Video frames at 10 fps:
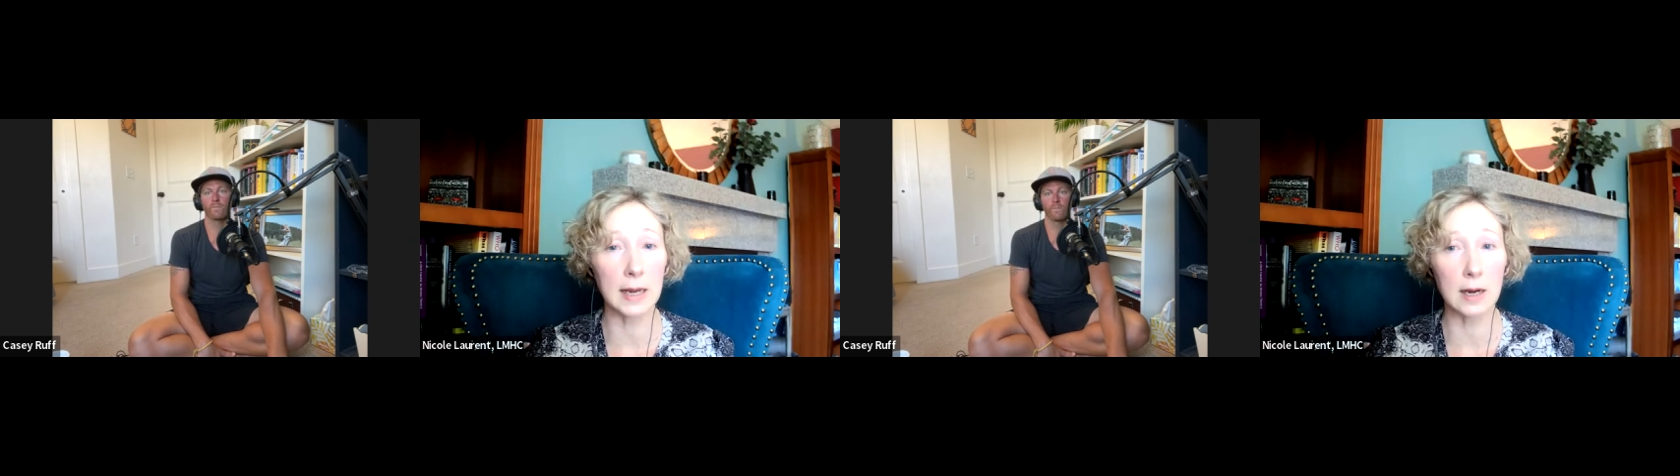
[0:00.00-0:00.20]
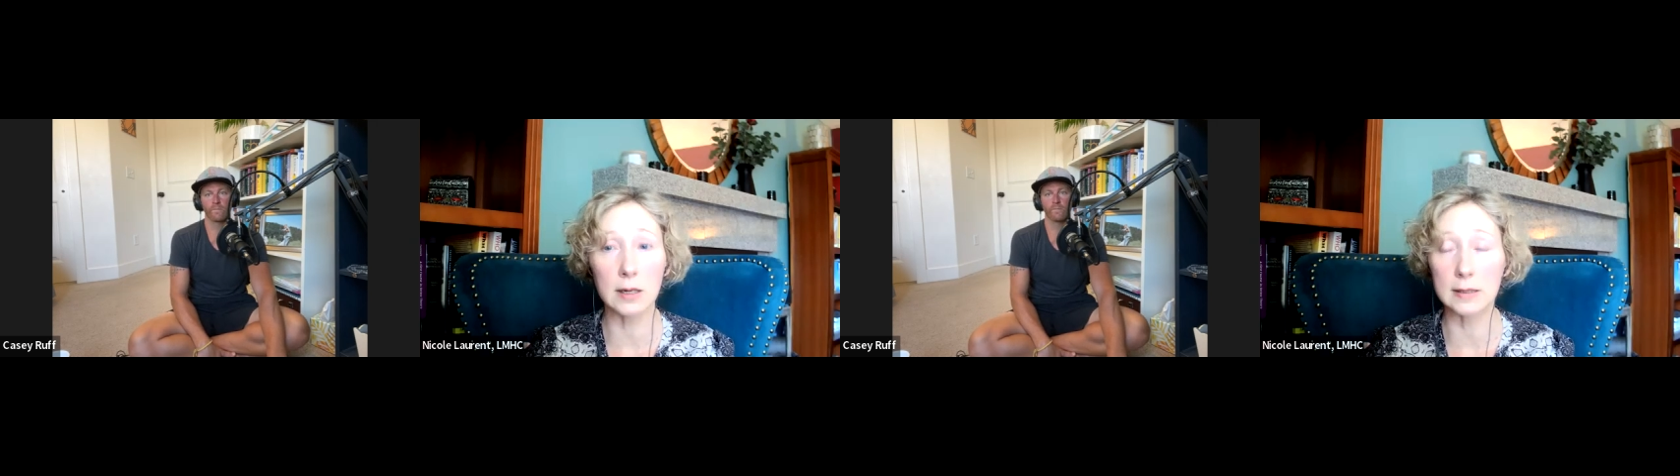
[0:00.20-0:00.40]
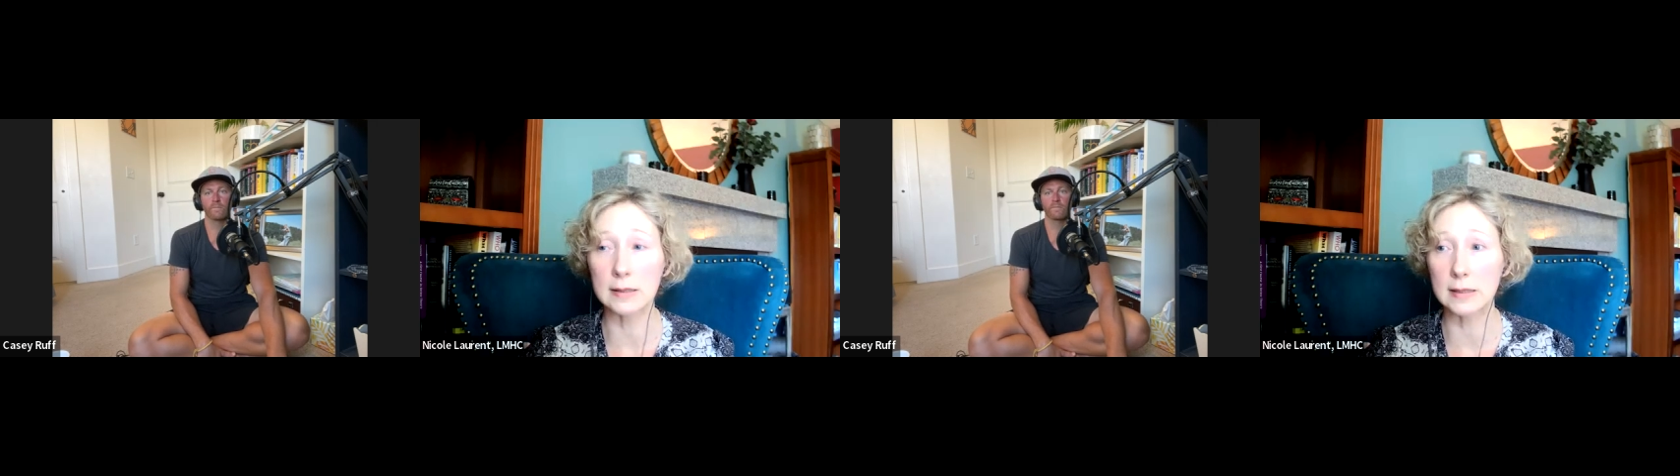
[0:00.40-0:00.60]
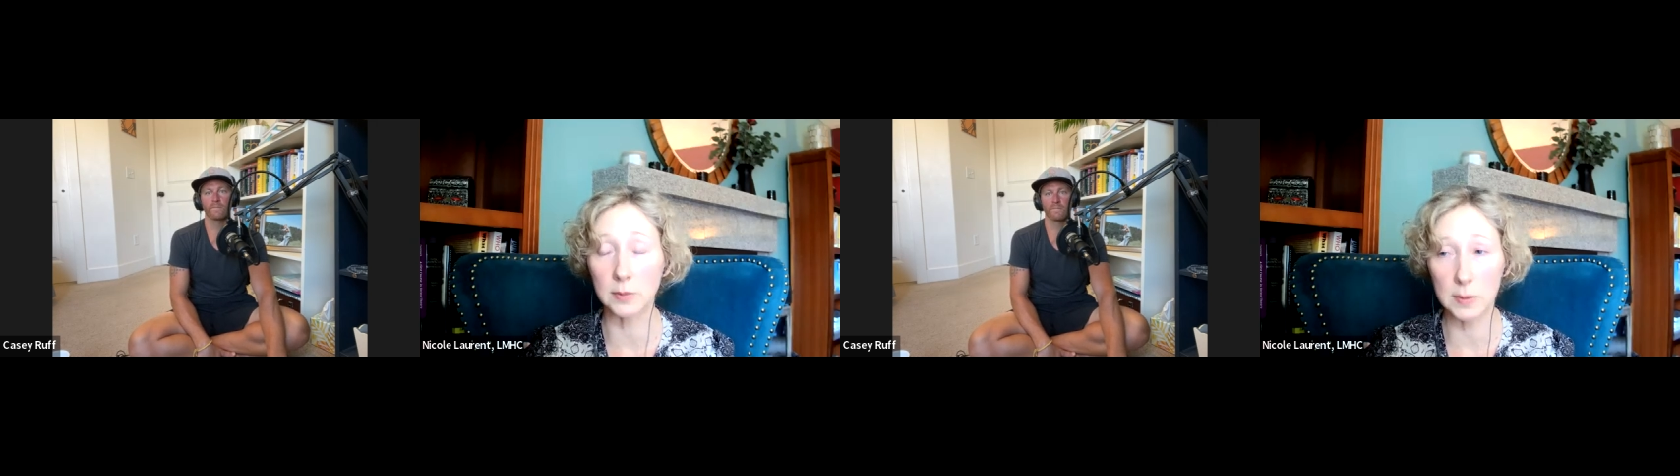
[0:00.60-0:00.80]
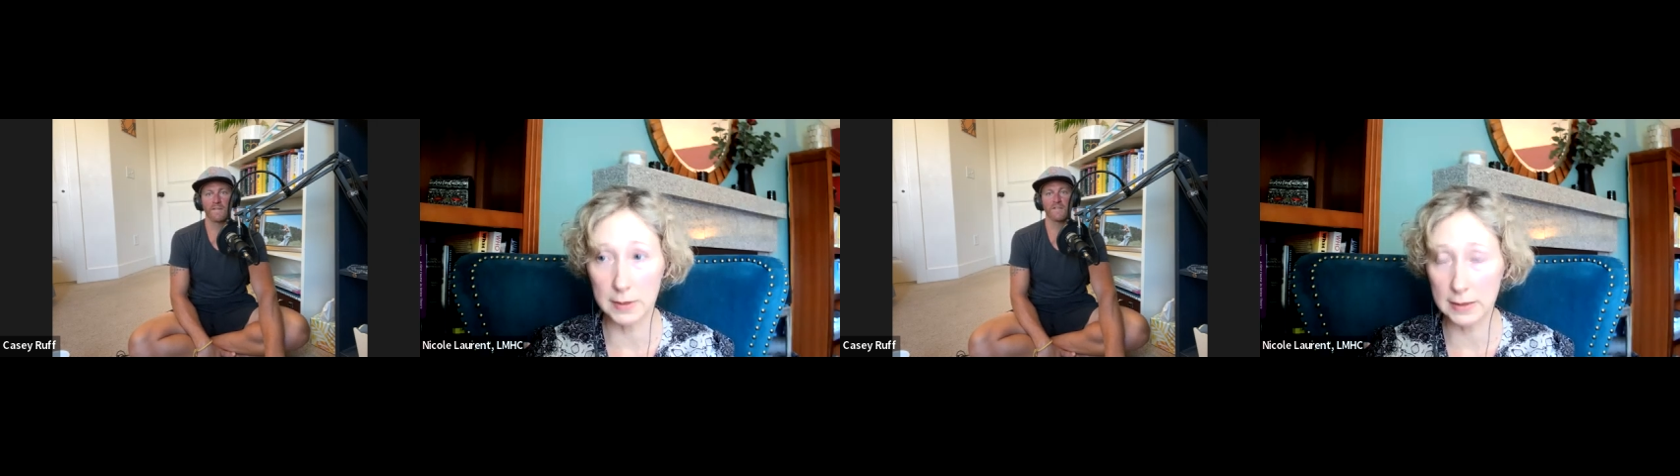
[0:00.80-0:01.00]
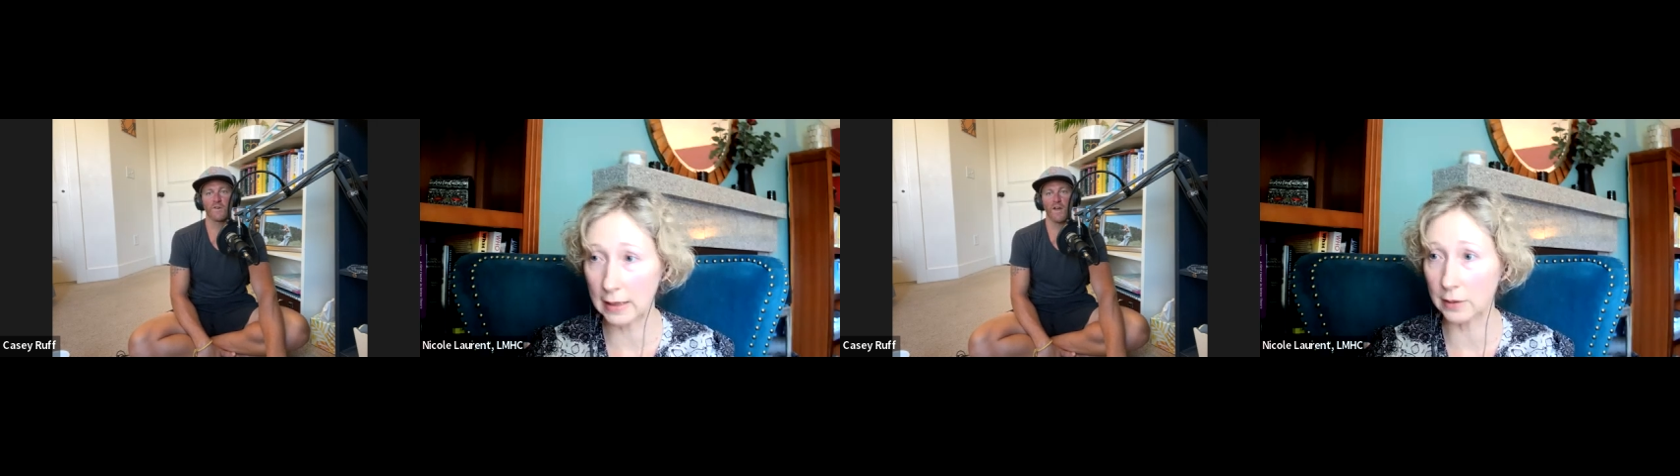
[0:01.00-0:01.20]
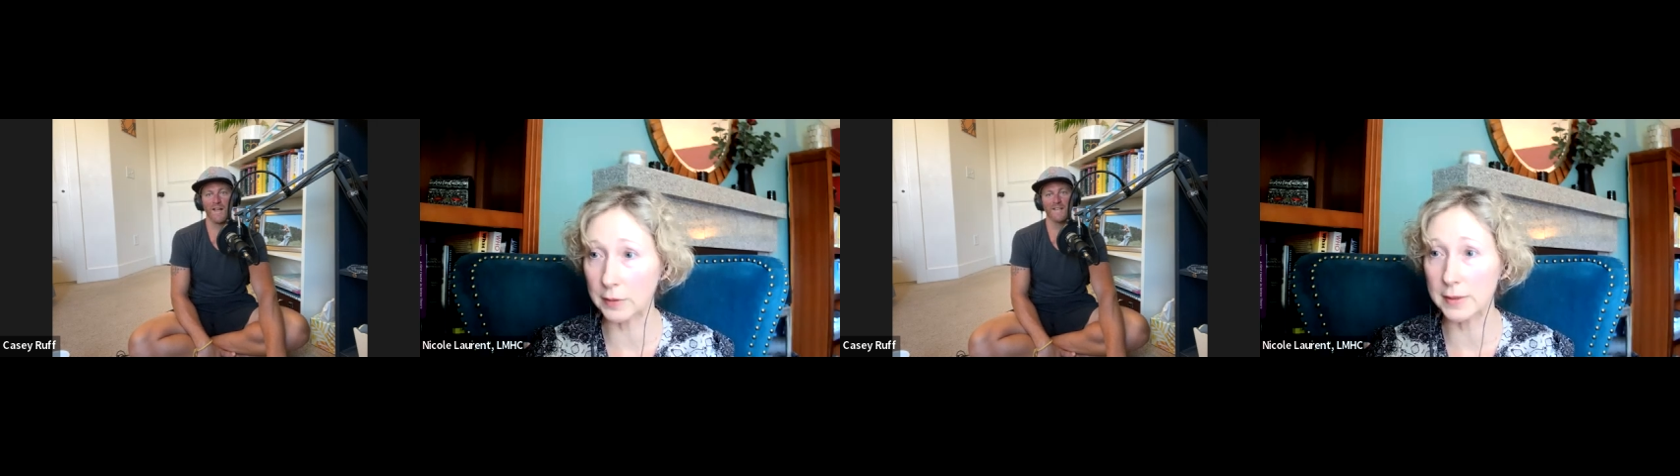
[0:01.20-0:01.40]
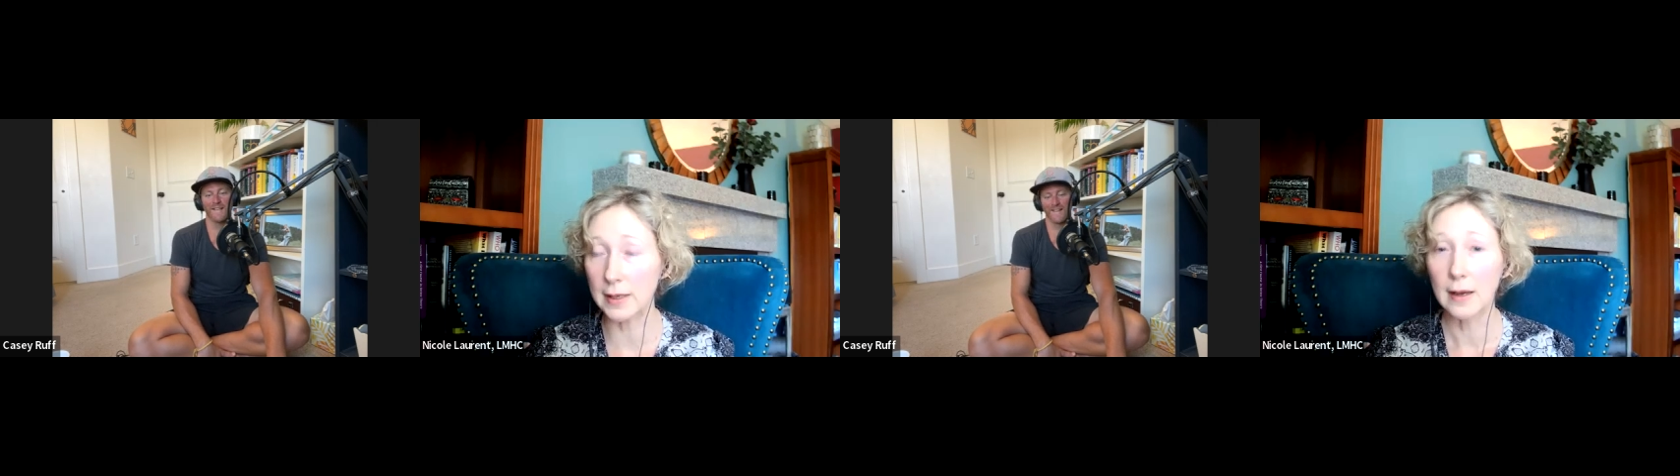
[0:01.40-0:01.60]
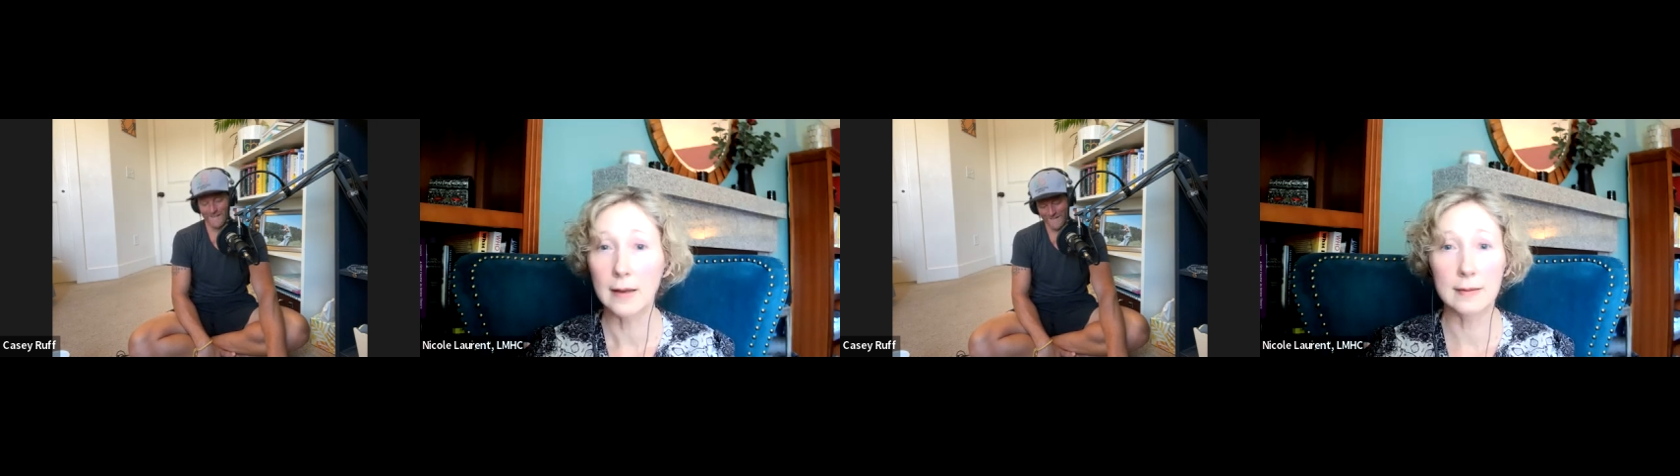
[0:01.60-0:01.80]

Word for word: carrots and sweet potatoes right.